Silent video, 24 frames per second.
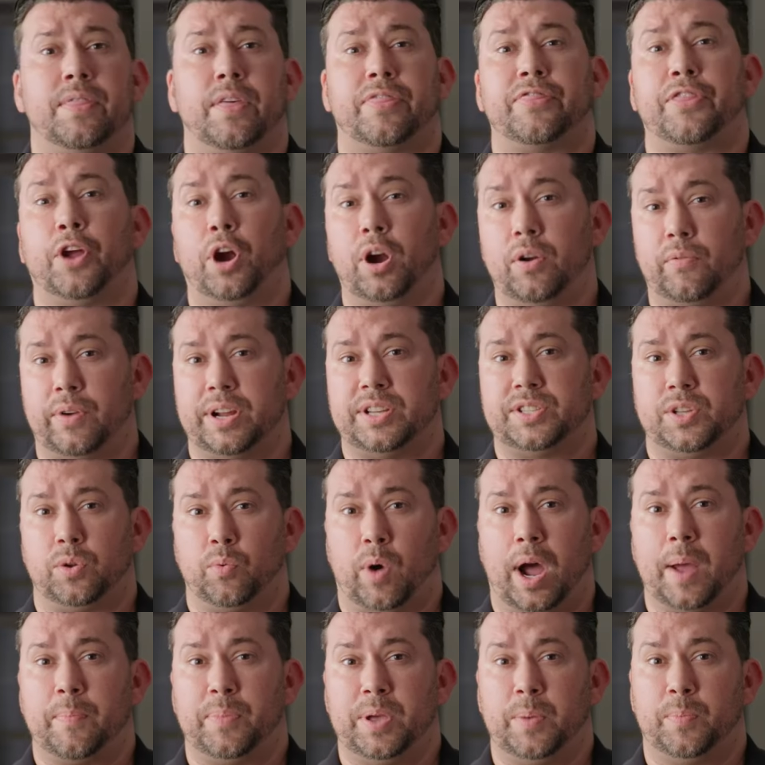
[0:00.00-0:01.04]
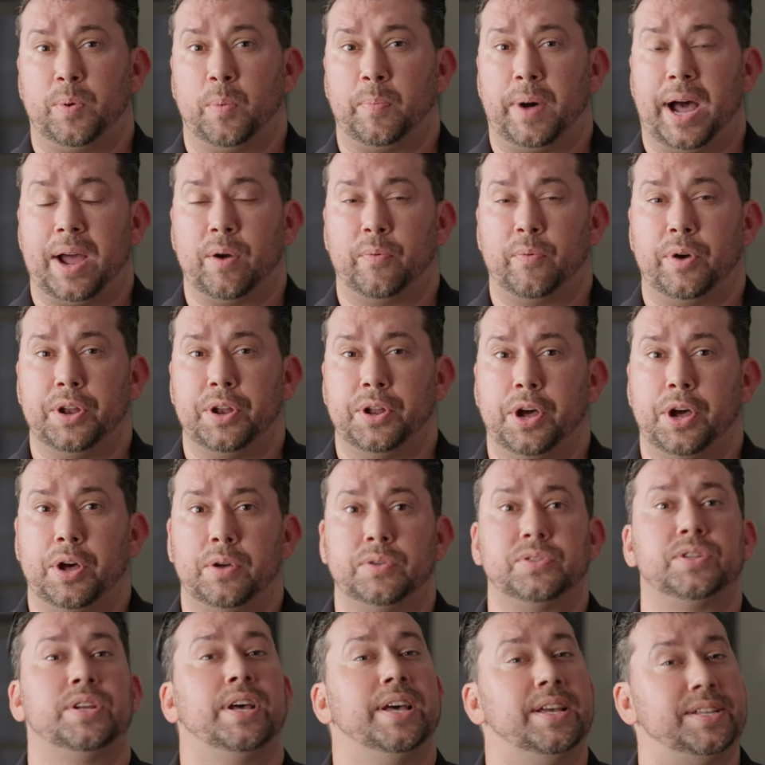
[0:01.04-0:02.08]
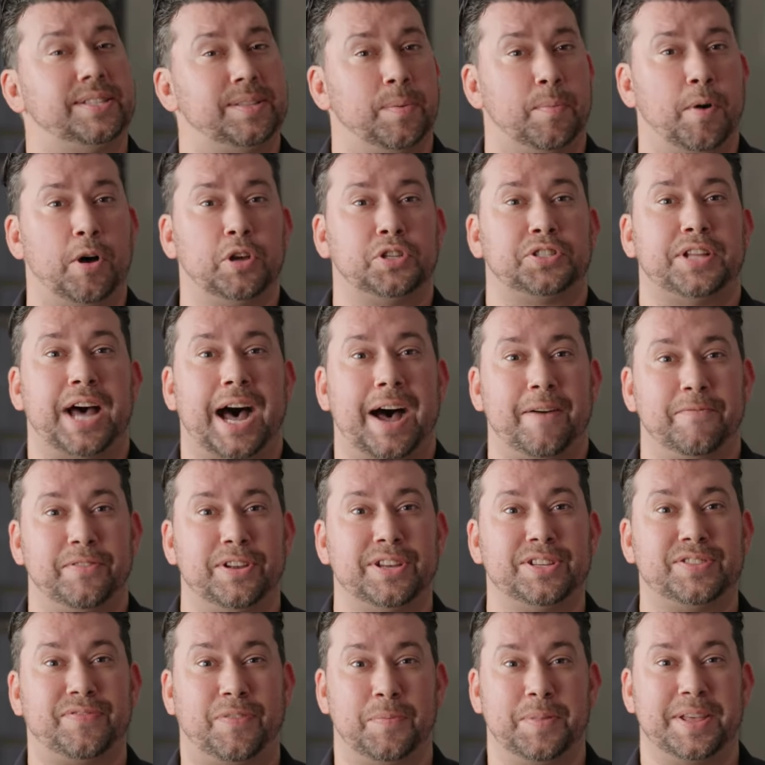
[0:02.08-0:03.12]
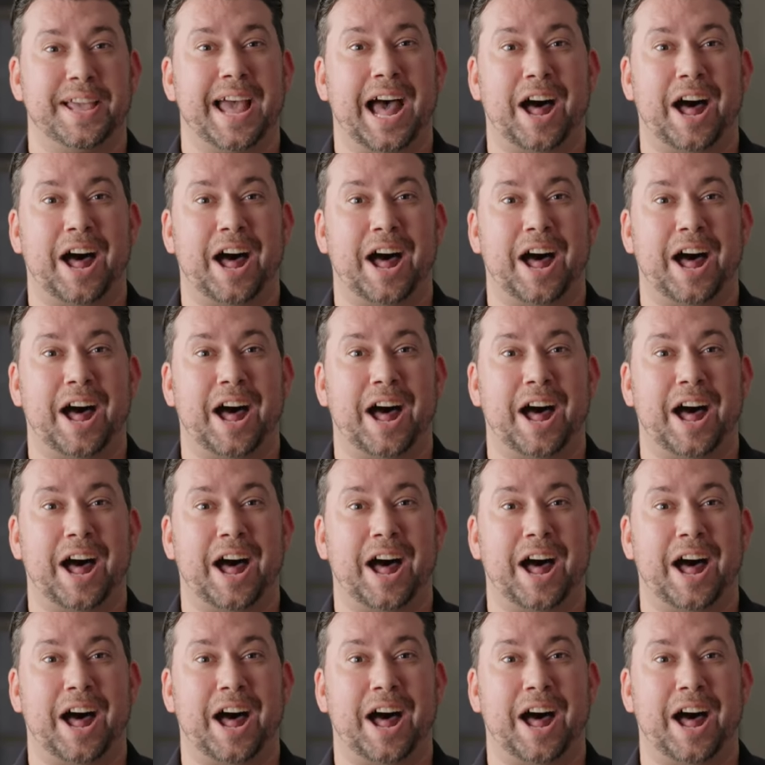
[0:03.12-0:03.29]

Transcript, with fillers: The third reason why people buy windows is the most obvious from the